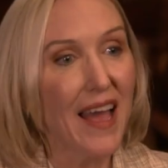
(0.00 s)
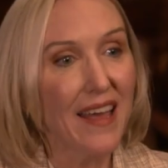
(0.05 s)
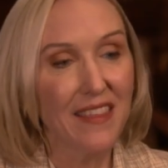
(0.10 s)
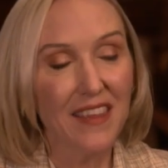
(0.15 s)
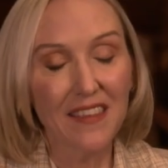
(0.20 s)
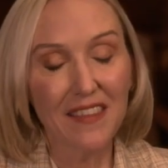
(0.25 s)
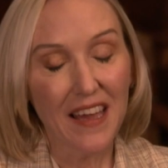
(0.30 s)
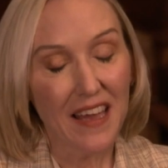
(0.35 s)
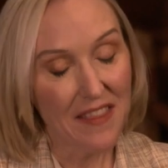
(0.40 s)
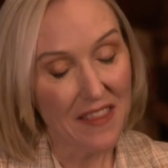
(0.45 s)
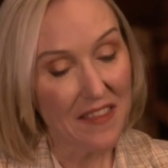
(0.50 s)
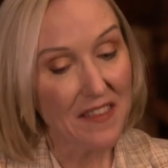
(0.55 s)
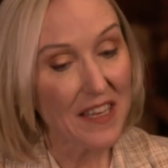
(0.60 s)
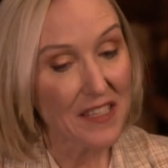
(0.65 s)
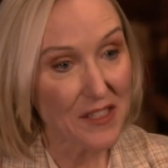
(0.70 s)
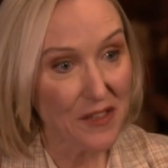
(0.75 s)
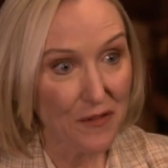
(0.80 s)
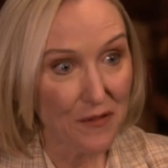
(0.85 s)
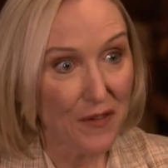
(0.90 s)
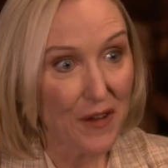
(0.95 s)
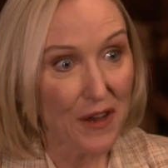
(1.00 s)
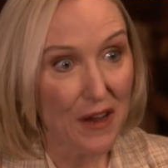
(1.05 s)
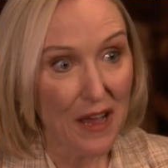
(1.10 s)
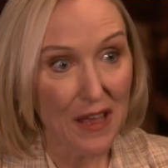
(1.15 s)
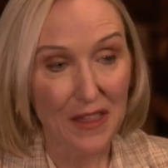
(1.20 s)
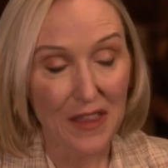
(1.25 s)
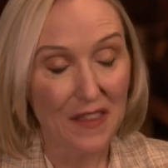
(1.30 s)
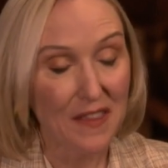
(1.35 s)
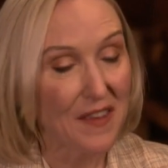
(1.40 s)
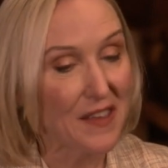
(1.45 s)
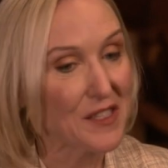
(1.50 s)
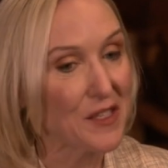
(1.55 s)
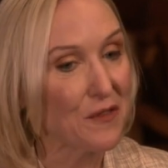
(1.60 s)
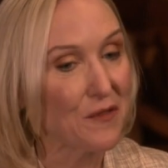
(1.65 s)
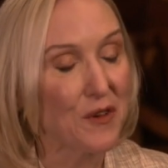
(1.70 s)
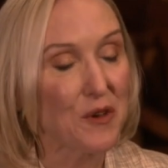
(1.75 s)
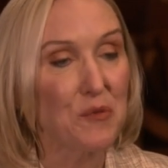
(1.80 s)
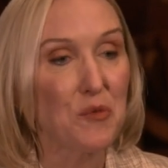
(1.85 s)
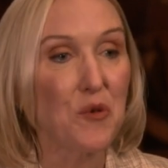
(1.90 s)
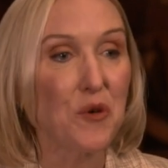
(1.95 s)
I think I think that's a fair I think
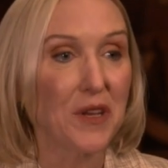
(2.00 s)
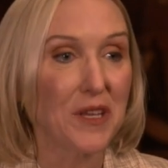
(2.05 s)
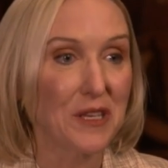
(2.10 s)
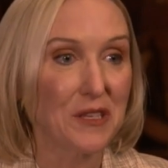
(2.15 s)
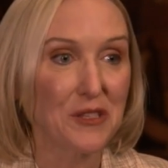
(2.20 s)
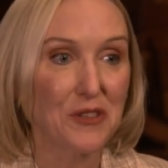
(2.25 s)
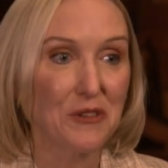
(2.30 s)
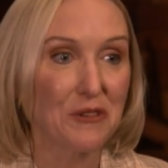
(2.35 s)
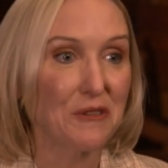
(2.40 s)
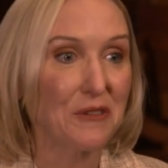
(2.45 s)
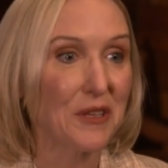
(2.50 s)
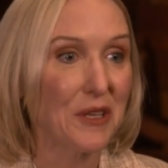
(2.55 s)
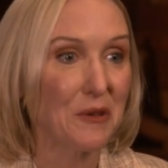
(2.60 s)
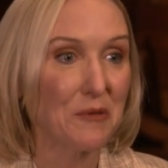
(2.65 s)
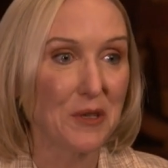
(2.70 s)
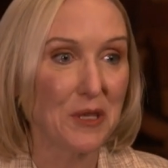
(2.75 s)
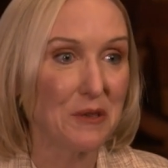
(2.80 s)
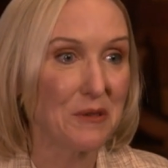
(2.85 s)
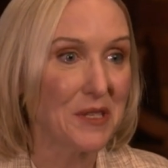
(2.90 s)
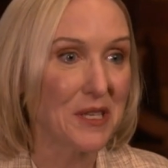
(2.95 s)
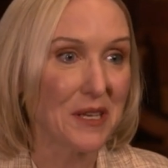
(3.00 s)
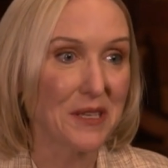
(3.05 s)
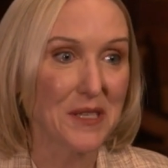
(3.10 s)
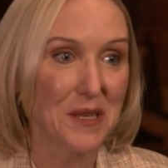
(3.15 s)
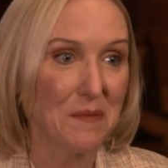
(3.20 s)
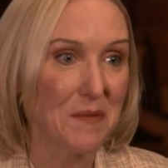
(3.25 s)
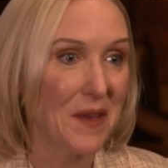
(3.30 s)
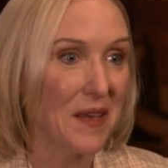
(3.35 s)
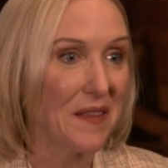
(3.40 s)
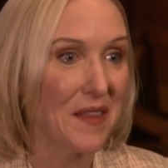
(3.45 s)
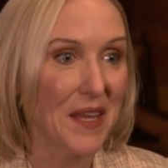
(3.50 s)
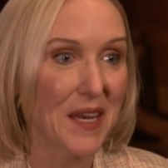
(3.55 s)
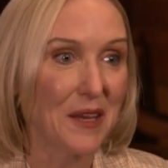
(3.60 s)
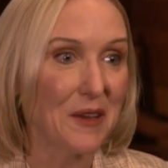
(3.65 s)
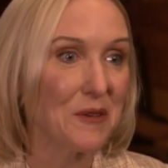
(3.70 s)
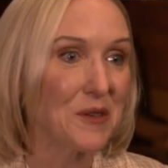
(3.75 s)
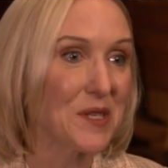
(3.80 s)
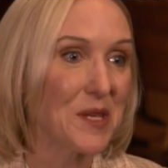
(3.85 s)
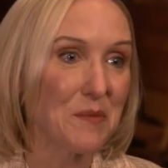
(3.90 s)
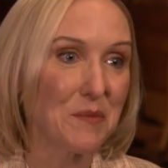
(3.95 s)
that's a fair point, and certainly when you sell something and
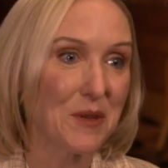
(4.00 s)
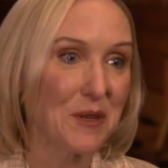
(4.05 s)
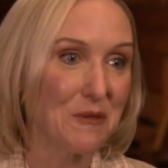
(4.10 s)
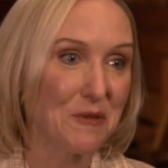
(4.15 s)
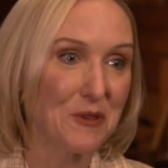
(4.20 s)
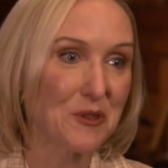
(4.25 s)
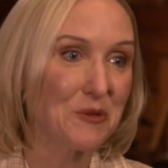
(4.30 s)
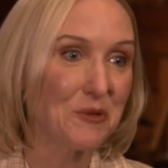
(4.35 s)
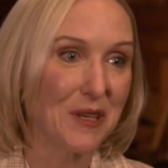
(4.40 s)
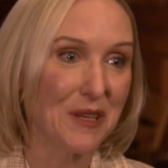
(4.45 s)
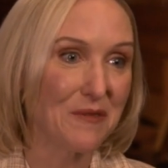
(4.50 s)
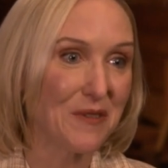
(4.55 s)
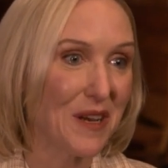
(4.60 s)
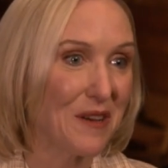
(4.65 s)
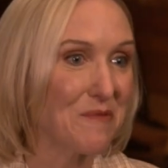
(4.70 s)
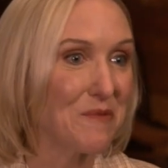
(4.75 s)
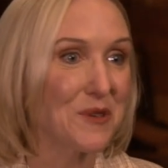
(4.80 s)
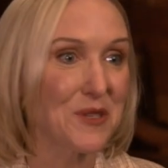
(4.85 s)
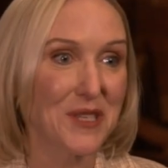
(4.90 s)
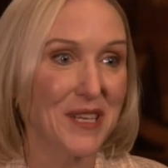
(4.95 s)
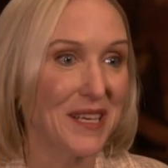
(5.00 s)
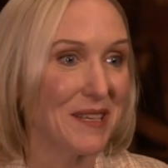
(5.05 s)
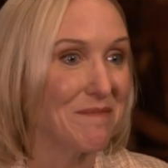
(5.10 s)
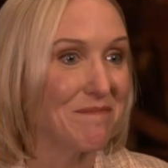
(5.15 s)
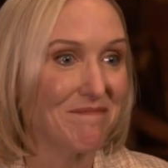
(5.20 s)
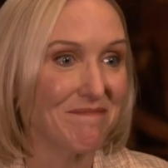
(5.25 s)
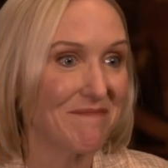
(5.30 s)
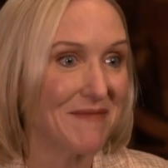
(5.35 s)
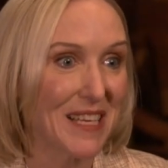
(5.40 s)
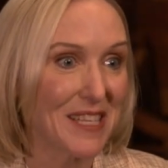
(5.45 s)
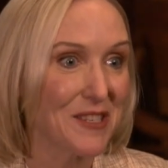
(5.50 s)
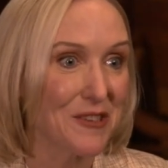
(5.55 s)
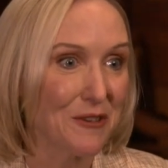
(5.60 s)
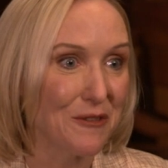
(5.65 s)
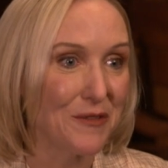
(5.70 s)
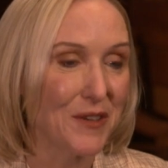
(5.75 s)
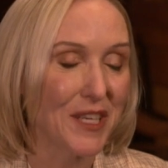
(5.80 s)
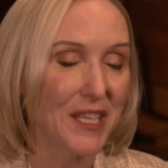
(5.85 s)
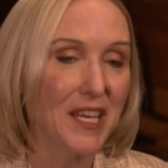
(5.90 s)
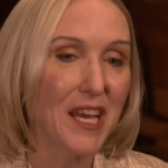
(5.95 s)
then it goes up another twenty five percent,
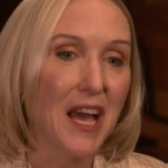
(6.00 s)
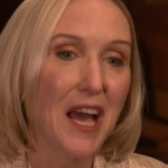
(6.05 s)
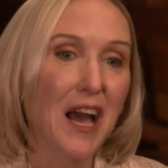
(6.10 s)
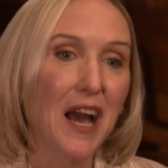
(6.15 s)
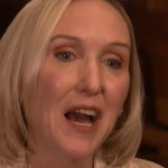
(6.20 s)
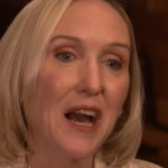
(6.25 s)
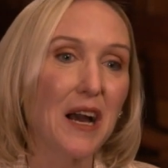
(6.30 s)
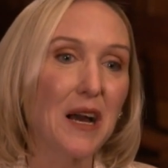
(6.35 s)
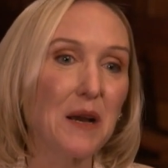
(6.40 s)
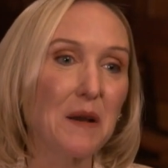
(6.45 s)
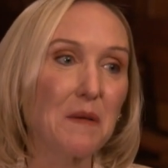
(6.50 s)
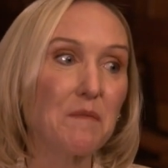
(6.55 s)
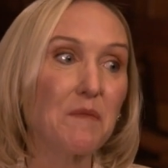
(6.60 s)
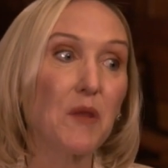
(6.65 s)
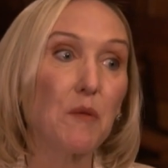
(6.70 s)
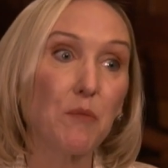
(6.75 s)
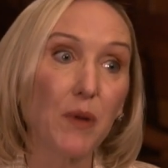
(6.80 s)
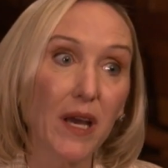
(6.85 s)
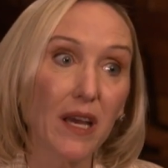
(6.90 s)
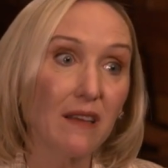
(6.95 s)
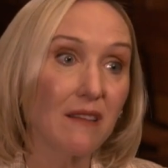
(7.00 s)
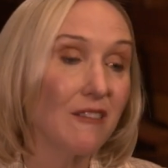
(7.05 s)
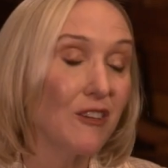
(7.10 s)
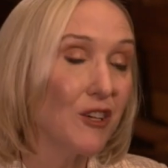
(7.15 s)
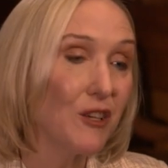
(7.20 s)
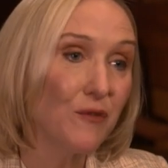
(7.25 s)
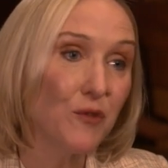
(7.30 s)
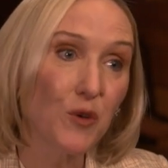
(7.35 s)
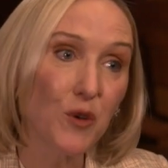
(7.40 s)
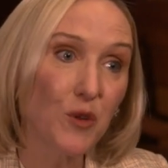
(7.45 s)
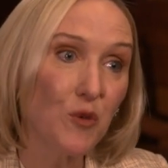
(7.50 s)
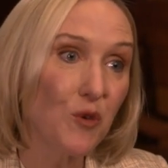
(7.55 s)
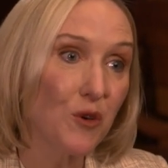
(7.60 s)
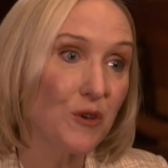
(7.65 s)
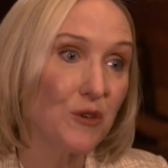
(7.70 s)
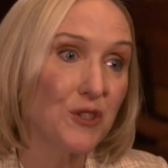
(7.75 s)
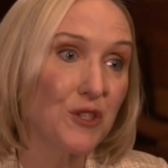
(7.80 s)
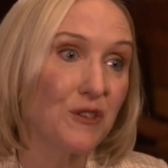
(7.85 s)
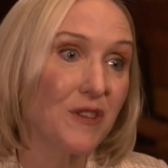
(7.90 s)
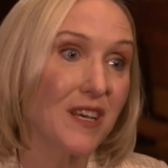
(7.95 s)
that's no fun. Right. Um, but look at fourth
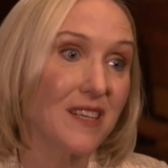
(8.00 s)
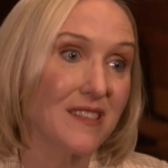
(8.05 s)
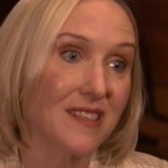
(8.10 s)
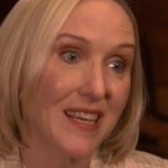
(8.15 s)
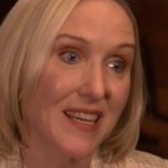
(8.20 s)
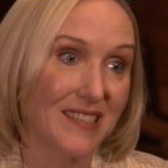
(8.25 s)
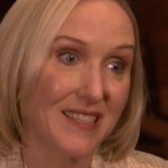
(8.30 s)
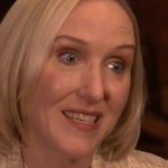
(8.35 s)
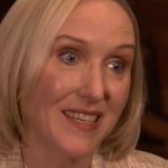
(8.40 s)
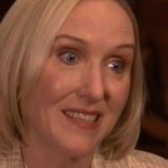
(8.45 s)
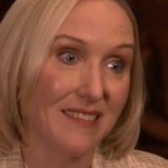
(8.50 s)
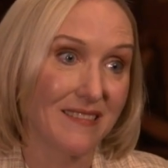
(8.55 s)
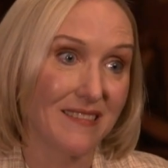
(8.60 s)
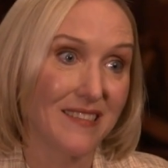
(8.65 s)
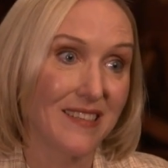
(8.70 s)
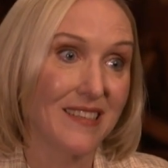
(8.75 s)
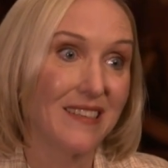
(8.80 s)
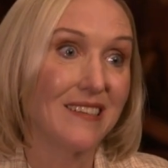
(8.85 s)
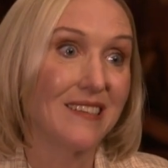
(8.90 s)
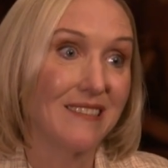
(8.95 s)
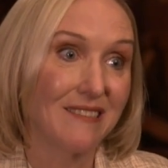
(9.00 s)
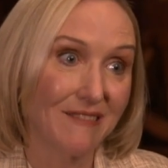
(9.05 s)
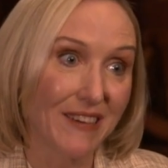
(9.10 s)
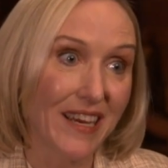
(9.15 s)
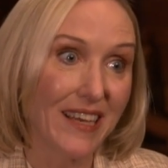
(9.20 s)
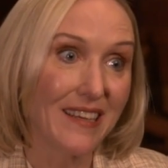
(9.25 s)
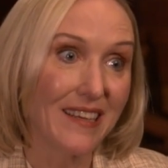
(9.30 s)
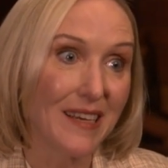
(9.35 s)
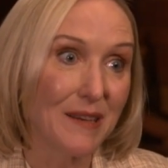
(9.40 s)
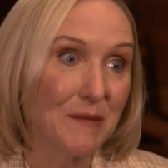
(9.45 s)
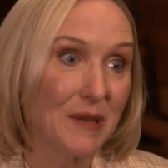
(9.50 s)
quarter two thousand eighteen. Right. Right.